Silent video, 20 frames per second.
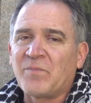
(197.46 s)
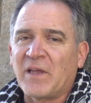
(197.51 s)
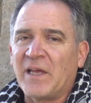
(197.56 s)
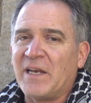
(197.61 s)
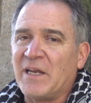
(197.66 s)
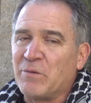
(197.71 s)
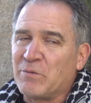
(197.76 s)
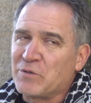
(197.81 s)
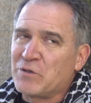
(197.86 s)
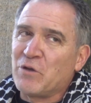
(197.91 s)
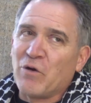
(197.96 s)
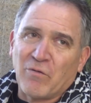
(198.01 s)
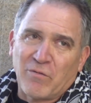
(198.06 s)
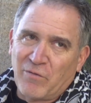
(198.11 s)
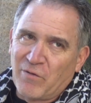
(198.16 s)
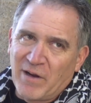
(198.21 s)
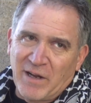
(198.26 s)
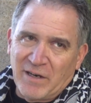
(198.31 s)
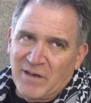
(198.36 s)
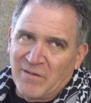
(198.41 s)
and he was no
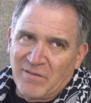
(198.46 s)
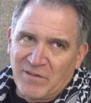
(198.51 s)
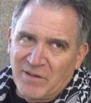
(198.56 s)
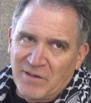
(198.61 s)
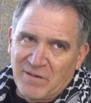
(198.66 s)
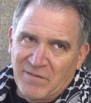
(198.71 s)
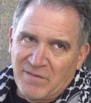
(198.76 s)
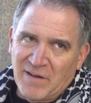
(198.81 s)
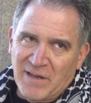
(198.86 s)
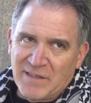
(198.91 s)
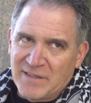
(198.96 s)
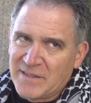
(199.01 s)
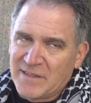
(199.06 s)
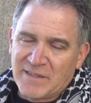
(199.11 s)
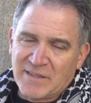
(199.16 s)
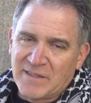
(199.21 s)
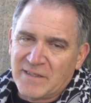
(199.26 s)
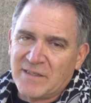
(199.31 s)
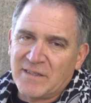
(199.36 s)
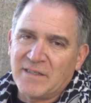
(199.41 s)
friend of the
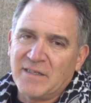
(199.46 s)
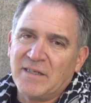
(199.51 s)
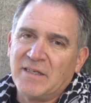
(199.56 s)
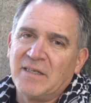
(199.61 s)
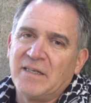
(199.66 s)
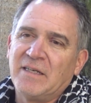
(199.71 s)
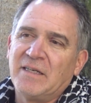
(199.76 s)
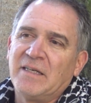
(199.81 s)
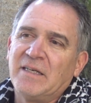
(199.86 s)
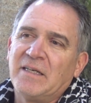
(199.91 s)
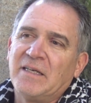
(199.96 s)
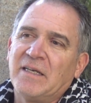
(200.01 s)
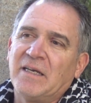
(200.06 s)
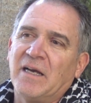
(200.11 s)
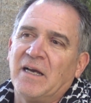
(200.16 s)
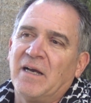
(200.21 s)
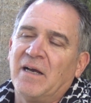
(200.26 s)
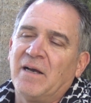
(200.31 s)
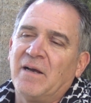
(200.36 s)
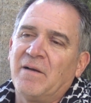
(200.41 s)
defense.
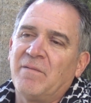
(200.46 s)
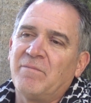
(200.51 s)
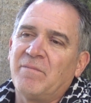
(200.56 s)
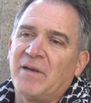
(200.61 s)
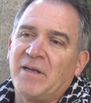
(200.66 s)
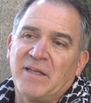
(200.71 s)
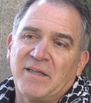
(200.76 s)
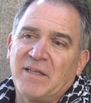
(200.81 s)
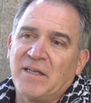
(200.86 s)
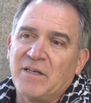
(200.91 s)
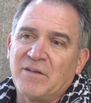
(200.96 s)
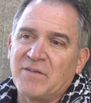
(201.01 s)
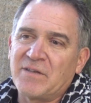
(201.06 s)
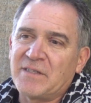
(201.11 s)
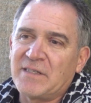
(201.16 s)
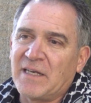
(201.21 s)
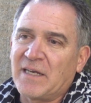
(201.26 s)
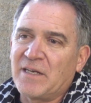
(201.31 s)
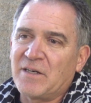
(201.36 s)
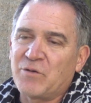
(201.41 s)
And at the end of the
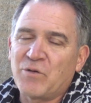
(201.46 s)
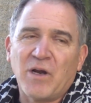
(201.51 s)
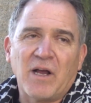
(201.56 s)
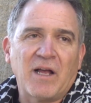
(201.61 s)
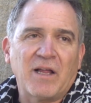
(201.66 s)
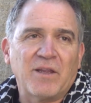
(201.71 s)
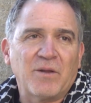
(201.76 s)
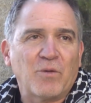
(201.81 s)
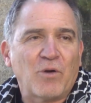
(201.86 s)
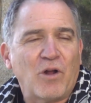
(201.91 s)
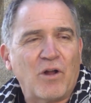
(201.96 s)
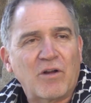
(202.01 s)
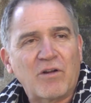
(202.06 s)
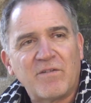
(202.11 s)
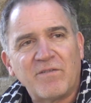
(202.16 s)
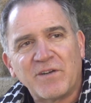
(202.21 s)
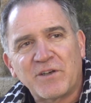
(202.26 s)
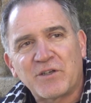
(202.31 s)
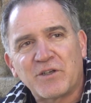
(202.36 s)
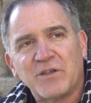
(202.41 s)
second trial, there were all
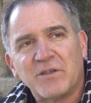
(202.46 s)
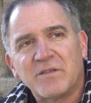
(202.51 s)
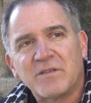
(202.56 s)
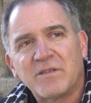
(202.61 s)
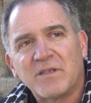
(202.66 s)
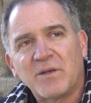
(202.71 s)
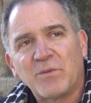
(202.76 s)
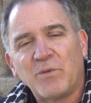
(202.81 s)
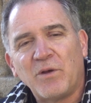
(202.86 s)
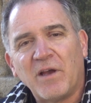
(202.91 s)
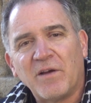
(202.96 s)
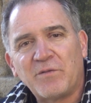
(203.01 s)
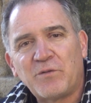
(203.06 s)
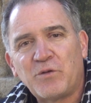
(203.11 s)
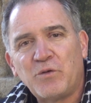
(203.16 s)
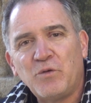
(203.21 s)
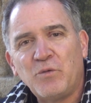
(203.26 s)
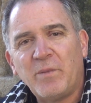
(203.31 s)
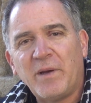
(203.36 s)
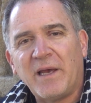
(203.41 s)
convictions, and we have
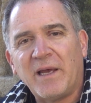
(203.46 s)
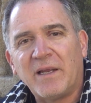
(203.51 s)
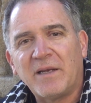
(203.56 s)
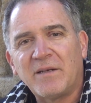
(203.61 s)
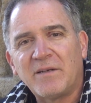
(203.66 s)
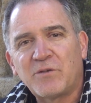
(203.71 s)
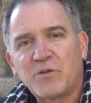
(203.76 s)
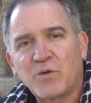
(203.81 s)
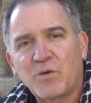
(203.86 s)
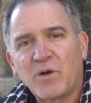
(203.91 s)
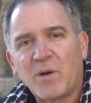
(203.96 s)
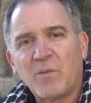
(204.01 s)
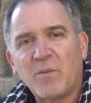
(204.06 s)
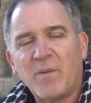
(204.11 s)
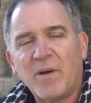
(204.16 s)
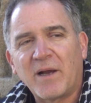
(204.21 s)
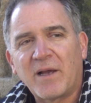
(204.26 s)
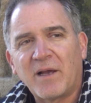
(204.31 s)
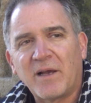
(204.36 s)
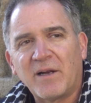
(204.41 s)
two men, Shukri Abu
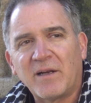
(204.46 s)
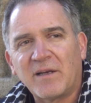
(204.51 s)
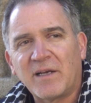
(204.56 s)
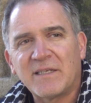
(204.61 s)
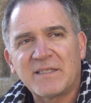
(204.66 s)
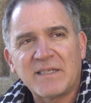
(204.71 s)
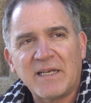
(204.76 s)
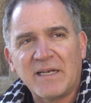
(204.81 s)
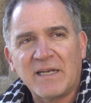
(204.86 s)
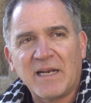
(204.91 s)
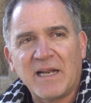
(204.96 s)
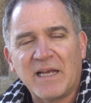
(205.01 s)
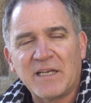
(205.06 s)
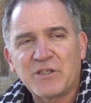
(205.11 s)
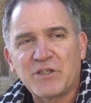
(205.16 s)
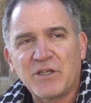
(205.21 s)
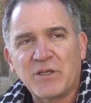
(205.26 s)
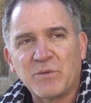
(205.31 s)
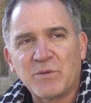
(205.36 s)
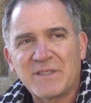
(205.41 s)
Bakr and Ghassan
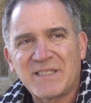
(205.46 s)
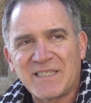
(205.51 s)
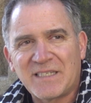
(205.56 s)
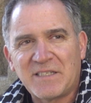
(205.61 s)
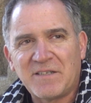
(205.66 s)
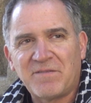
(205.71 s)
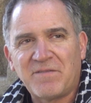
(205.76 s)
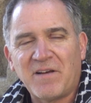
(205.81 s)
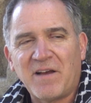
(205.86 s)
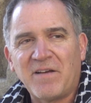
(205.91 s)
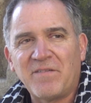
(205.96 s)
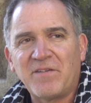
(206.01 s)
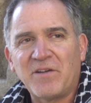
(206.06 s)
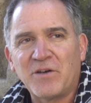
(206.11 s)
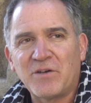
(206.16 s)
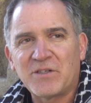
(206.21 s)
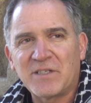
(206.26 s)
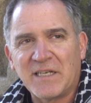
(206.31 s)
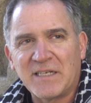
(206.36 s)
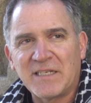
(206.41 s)
Elashi, with
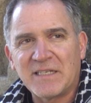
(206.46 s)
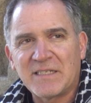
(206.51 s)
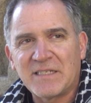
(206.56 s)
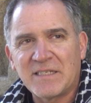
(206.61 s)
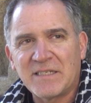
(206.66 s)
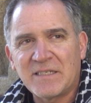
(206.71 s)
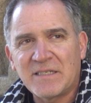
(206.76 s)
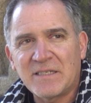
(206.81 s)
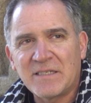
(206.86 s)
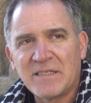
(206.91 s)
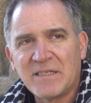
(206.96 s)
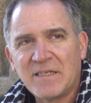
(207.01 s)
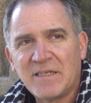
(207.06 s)
65-year sentences.